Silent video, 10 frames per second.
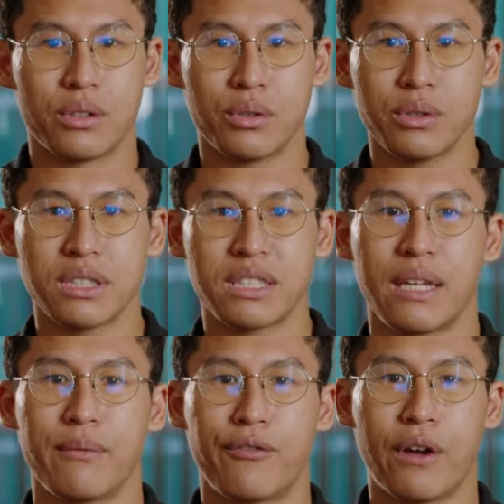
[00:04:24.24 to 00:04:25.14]
Do the
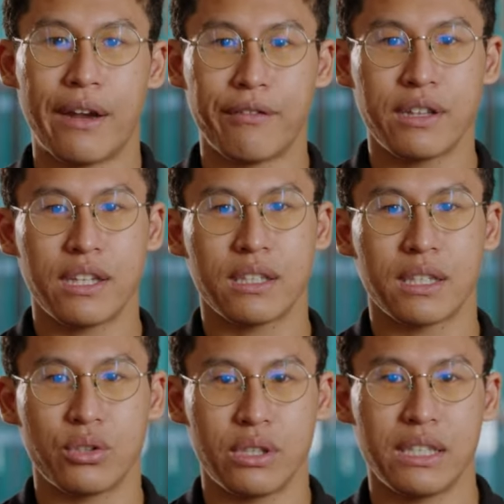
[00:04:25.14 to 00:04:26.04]
same for everything that
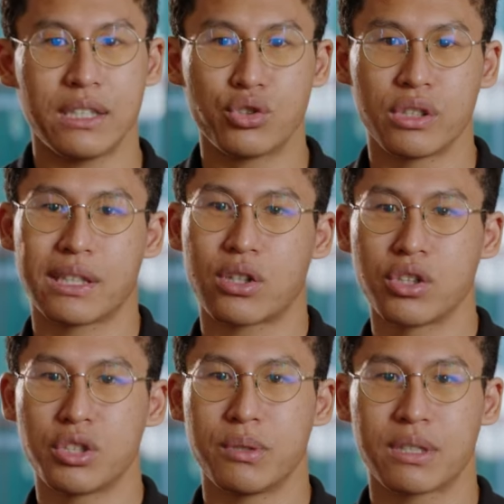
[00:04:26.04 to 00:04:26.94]
you eat and drink that
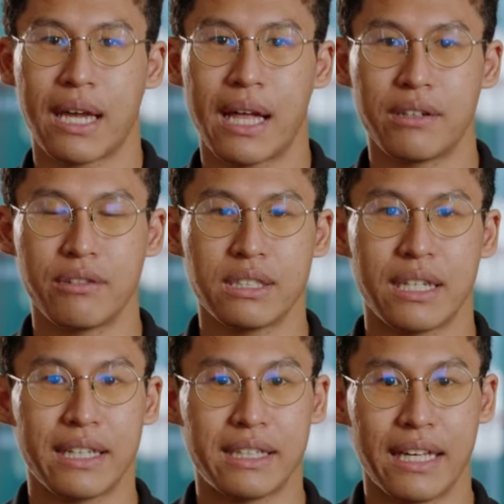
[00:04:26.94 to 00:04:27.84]
contributes calories,
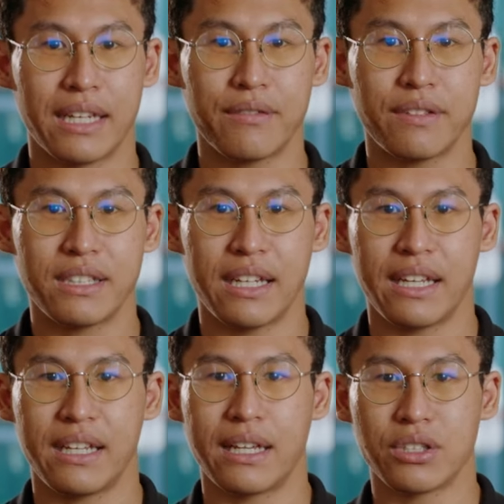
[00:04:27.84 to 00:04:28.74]
and at the end of the
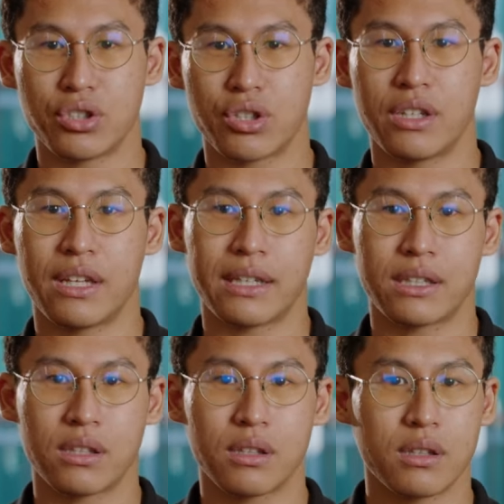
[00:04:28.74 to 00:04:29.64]
day, ensure
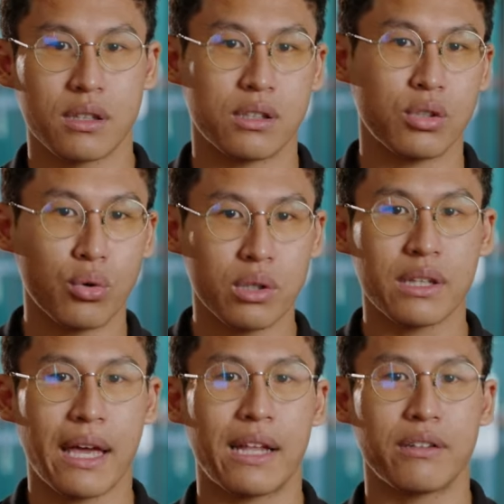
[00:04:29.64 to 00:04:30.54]
that the total
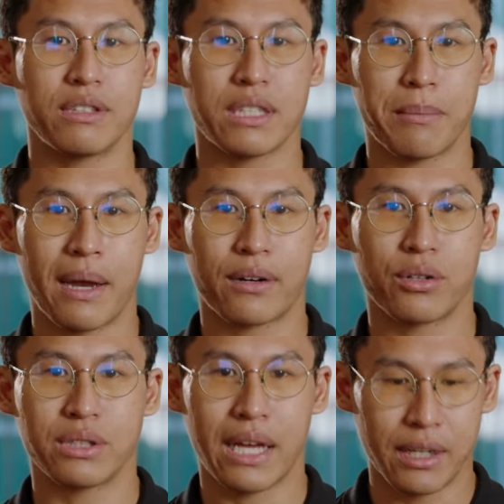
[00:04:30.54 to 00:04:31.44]
calories and
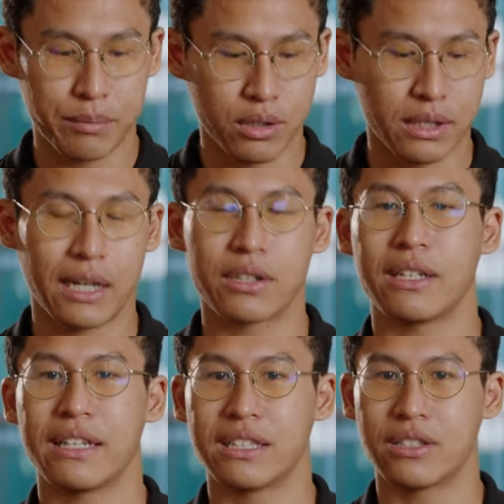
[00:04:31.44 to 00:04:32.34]
macros add up to the
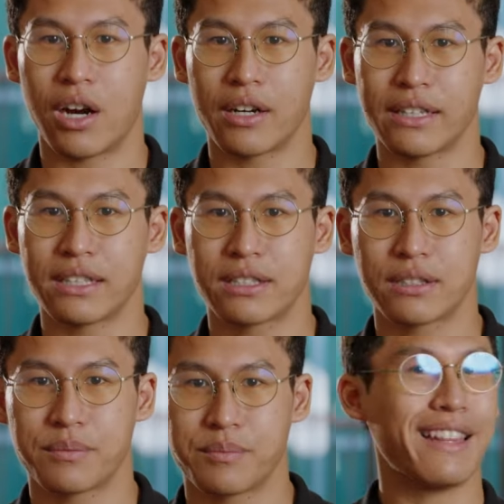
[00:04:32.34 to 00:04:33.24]
calculated
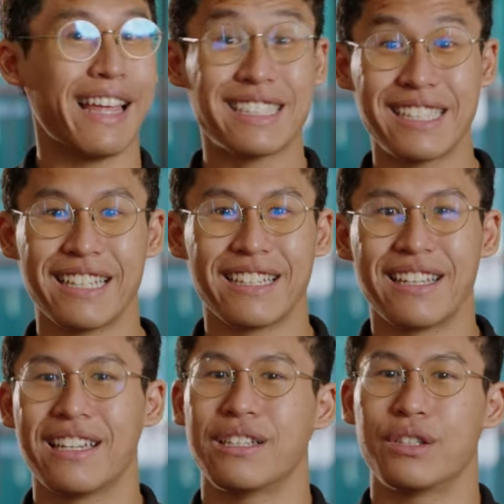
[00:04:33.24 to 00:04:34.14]
targets. And that's
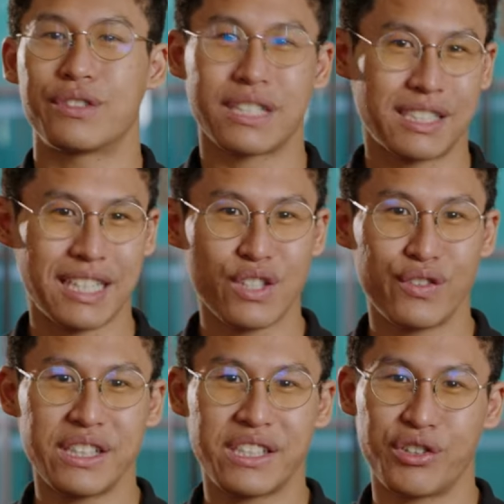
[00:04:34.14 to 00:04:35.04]
it. You've
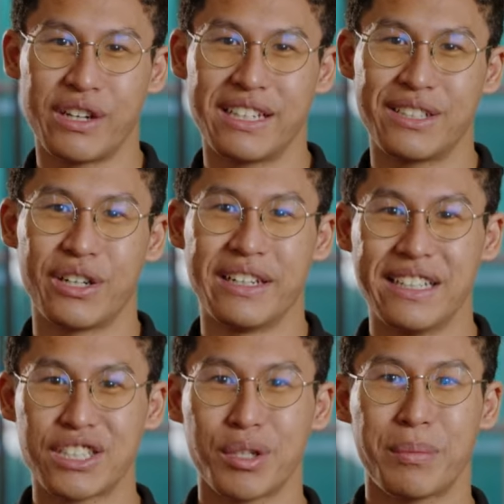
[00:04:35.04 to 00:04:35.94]
successfully created your
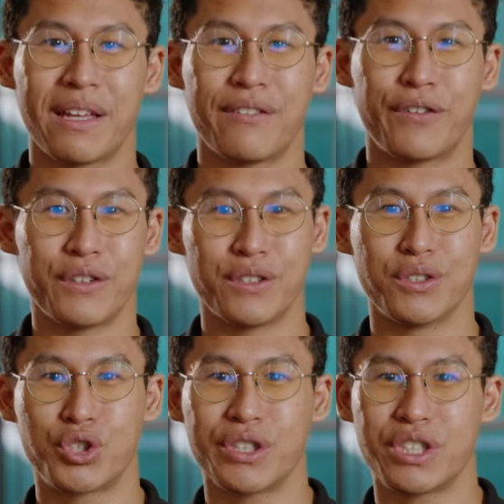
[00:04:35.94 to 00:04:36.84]
initial plan for your
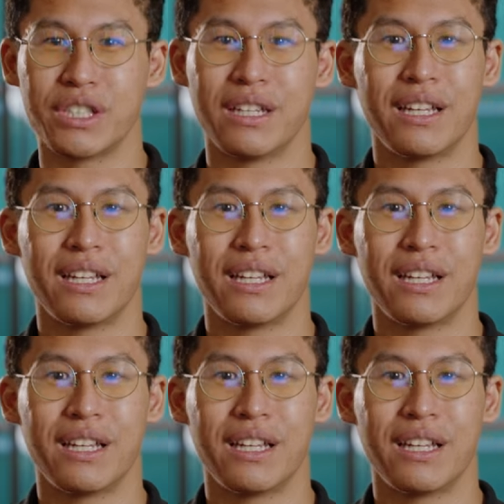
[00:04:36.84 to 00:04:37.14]
nutrition.